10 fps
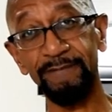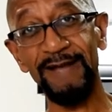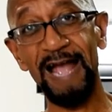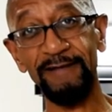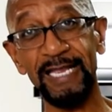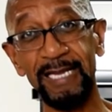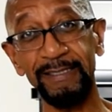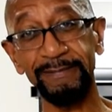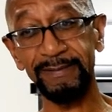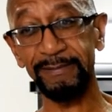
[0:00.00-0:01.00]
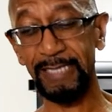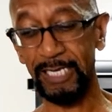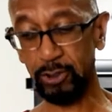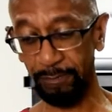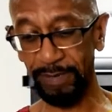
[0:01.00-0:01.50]
for half a gallon. I'll
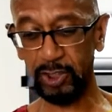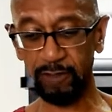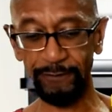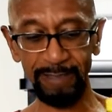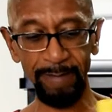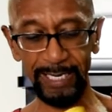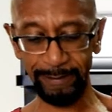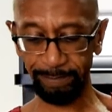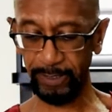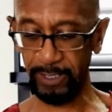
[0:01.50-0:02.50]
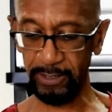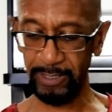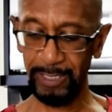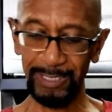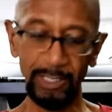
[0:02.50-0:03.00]
show you a picture of it in a minute, you know.
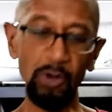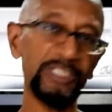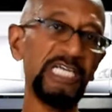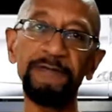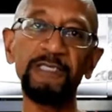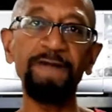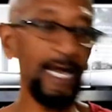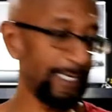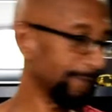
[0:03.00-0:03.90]
Local stuff is fine,